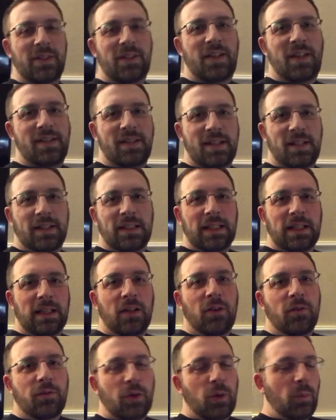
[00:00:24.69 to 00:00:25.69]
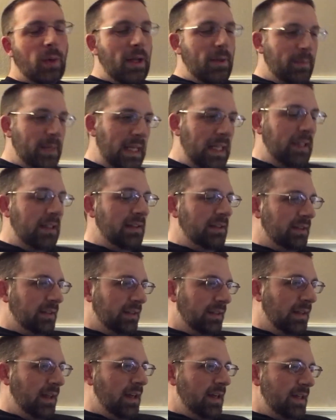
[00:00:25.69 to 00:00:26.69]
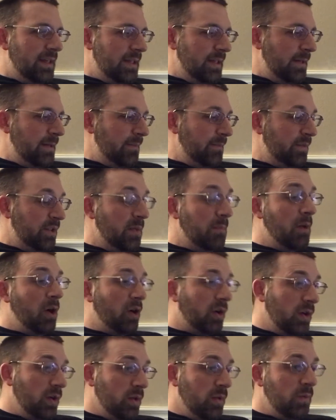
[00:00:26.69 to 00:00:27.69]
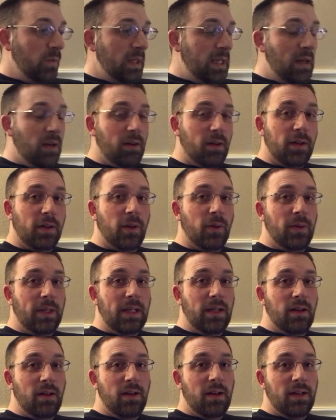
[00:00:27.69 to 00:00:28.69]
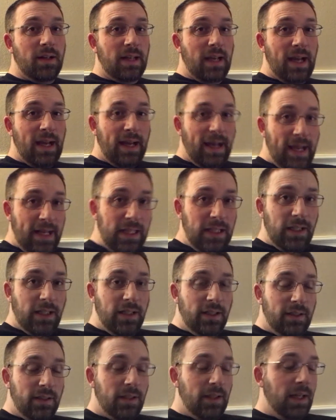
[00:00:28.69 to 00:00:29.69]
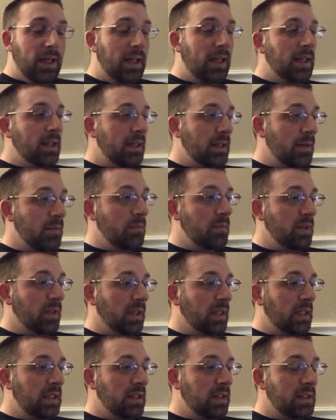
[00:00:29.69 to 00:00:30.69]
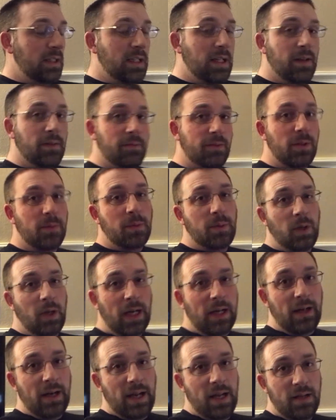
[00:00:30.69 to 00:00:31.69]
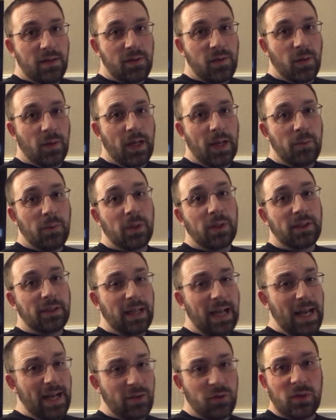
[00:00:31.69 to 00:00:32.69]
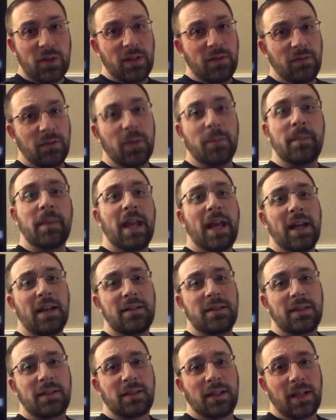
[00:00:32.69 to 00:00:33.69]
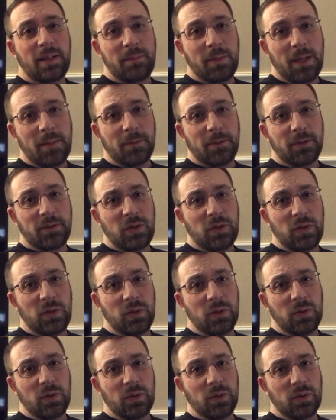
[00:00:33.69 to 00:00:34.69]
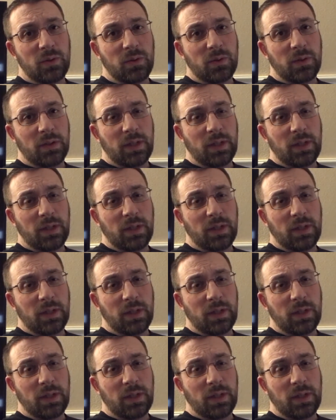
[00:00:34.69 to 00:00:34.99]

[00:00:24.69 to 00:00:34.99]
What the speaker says: a little overwhelming. Tomorrow we are going on a hike. In the DFW area, so I will actually film that and be able to